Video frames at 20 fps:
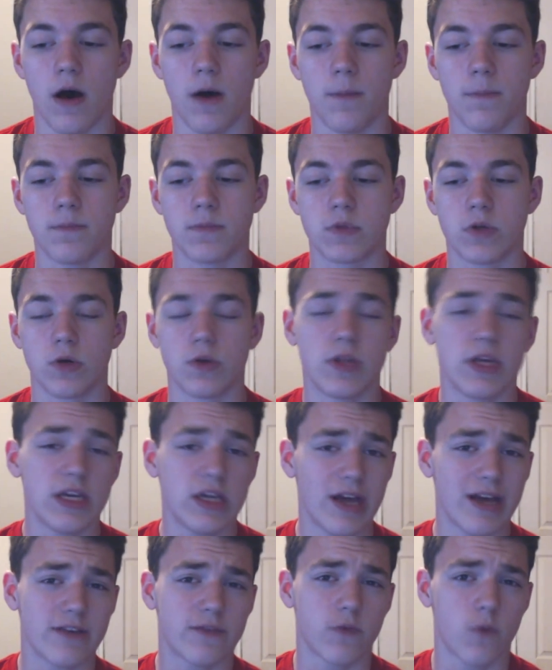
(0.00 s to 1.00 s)
Um, so thank you
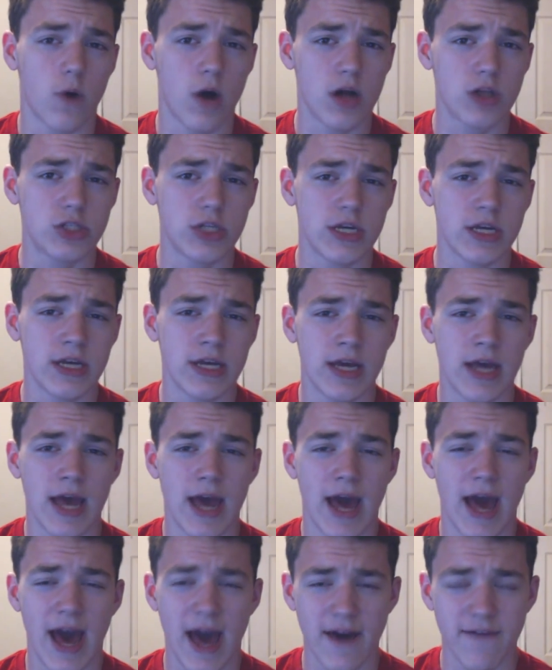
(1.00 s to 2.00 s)
guys for watching.
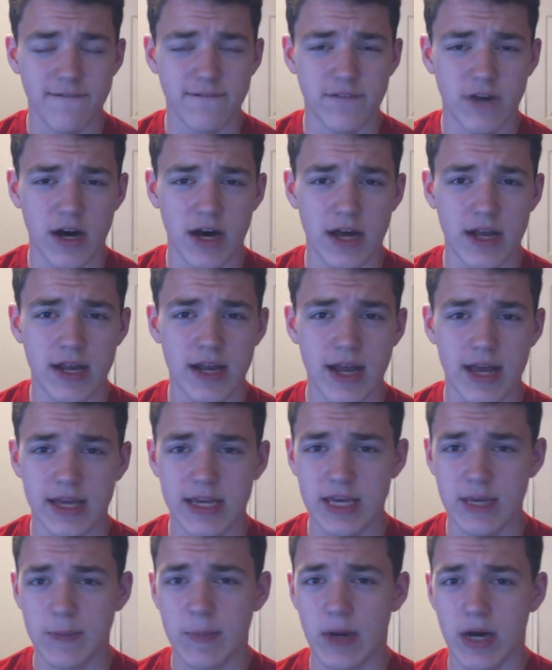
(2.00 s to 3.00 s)
Have fun and
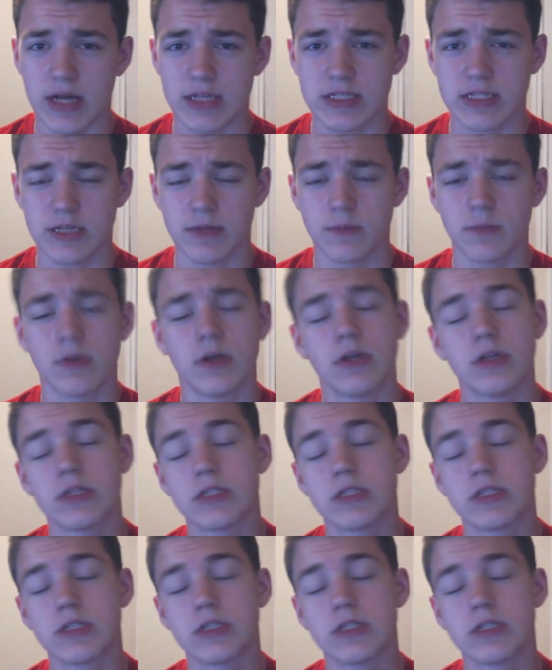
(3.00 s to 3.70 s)
keep awesome.